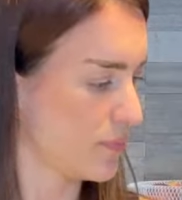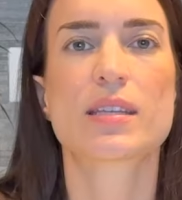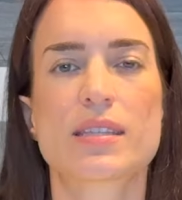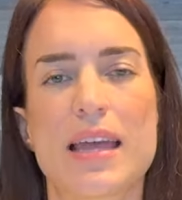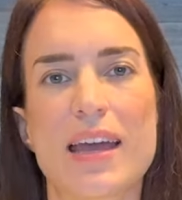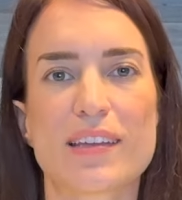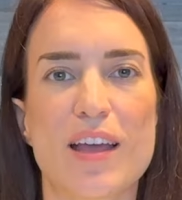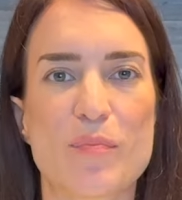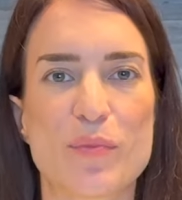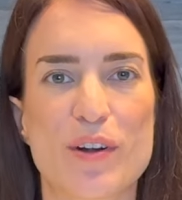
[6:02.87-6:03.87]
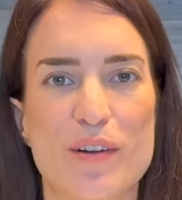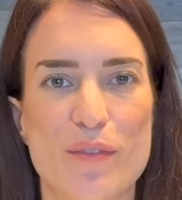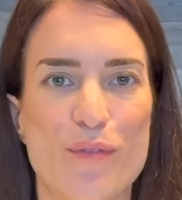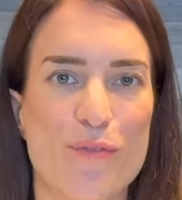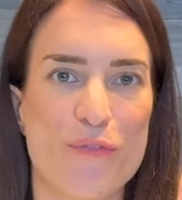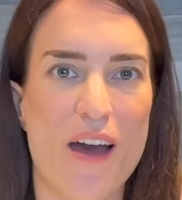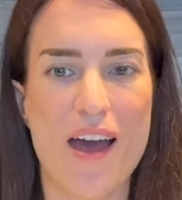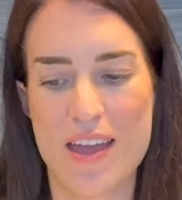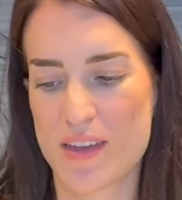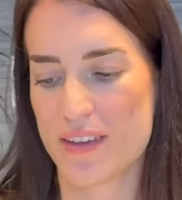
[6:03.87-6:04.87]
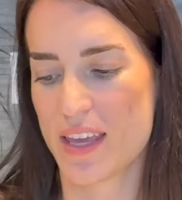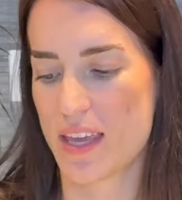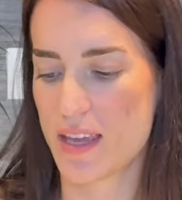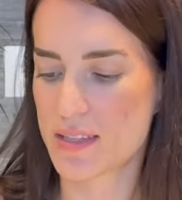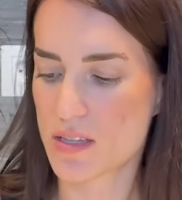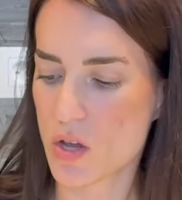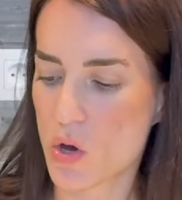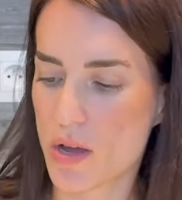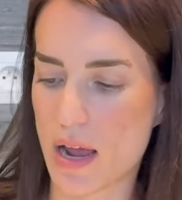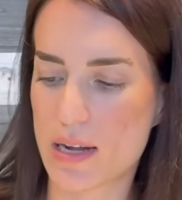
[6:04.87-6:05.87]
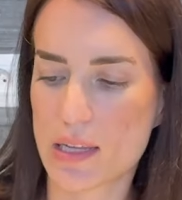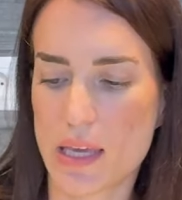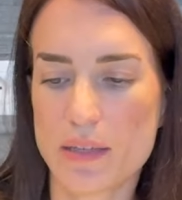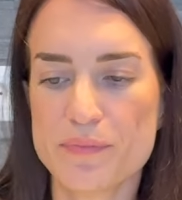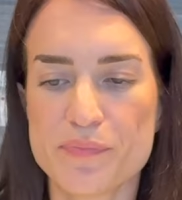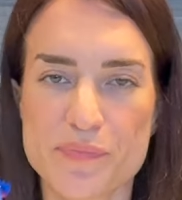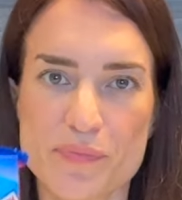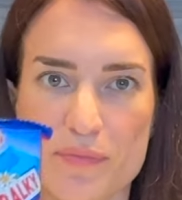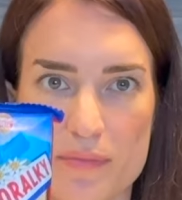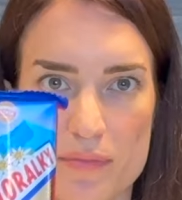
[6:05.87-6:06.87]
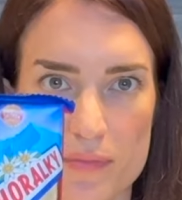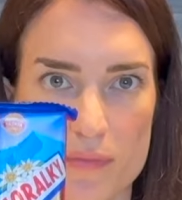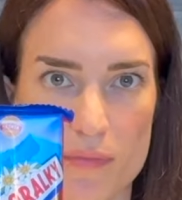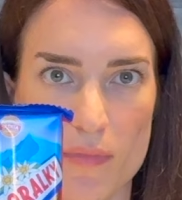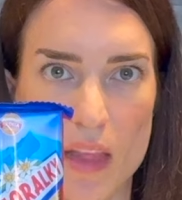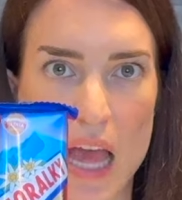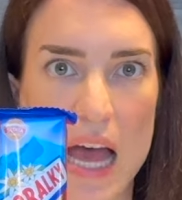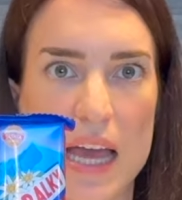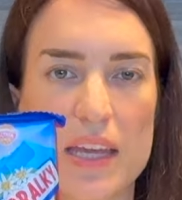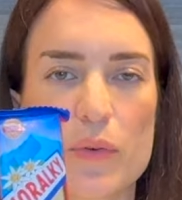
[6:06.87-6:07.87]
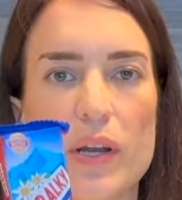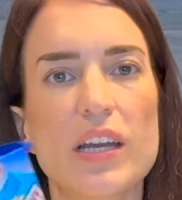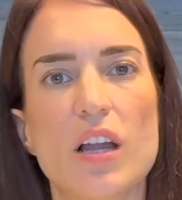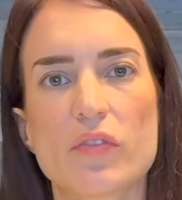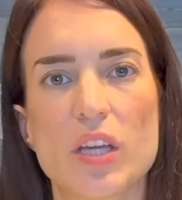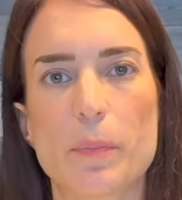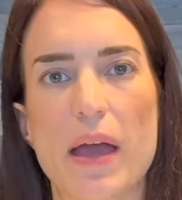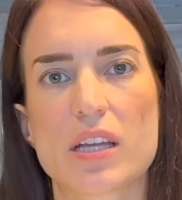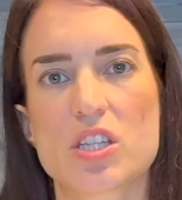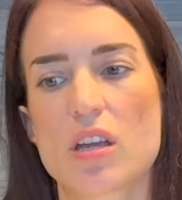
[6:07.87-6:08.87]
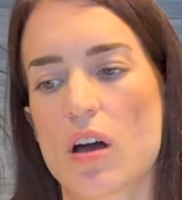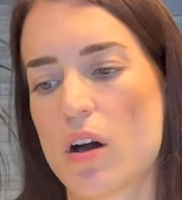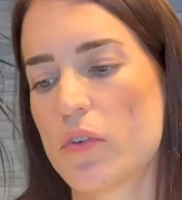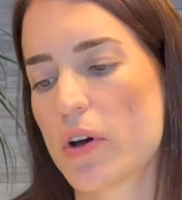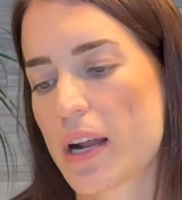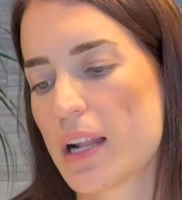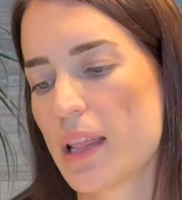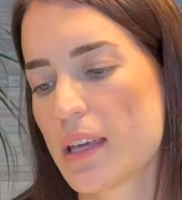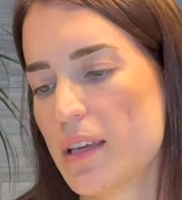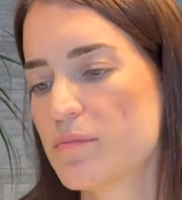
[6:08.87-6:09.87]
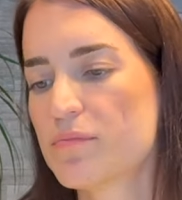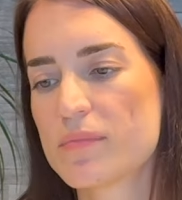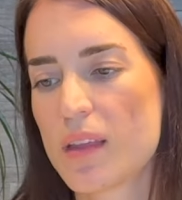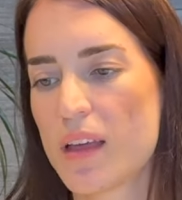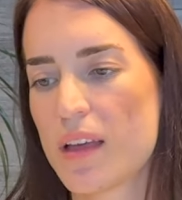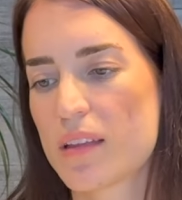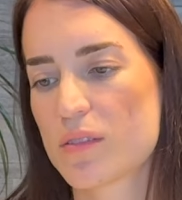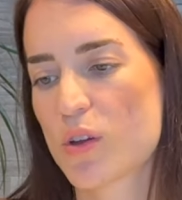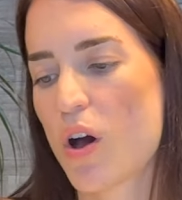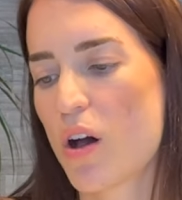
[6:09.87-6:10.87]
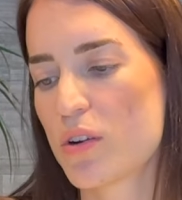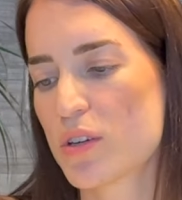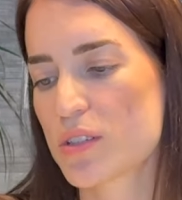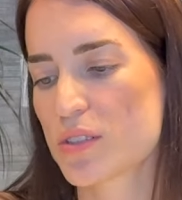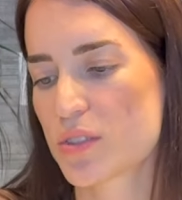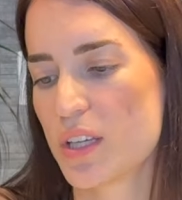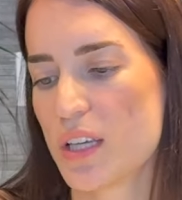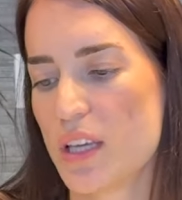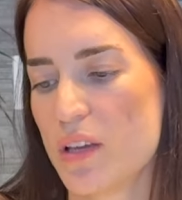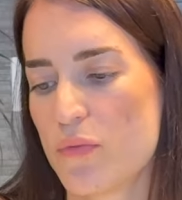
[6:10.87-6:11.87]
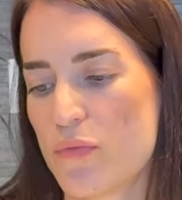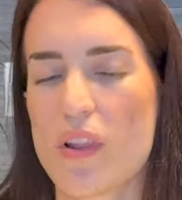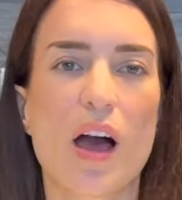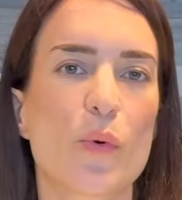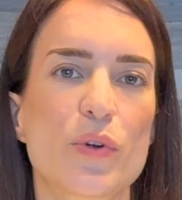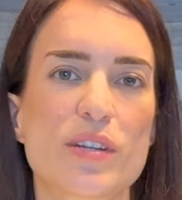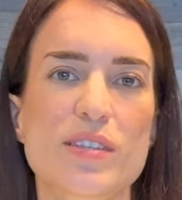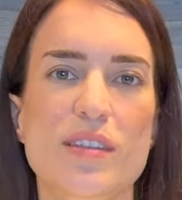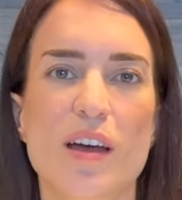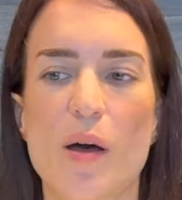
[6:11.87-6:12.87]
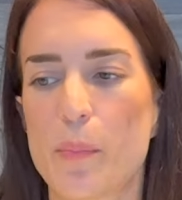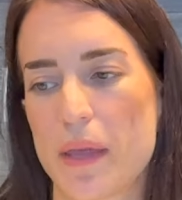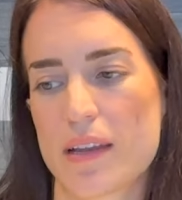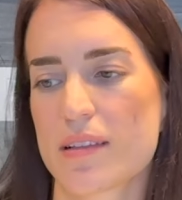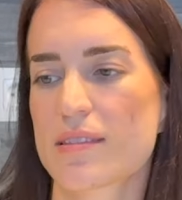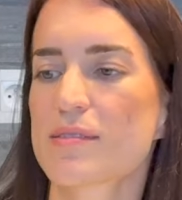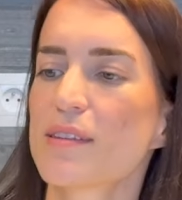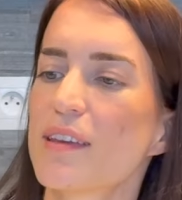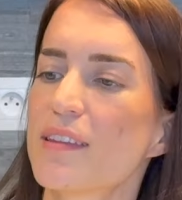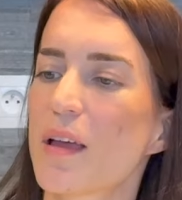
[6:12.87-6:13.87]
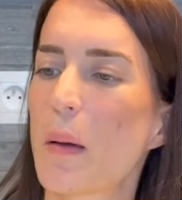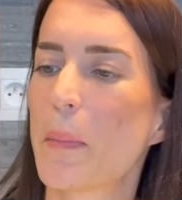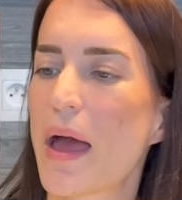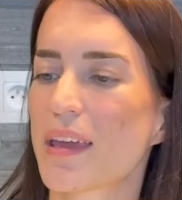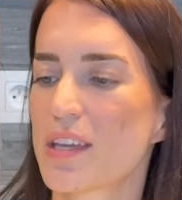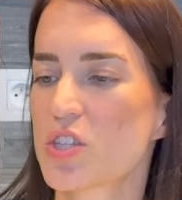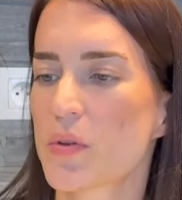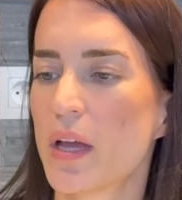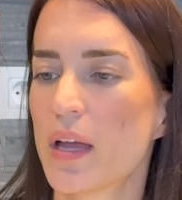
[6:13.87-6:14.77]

Snack number 5 is horálky. I really love the packaging of horálky. The colors, the flowers, the peanuts in the package.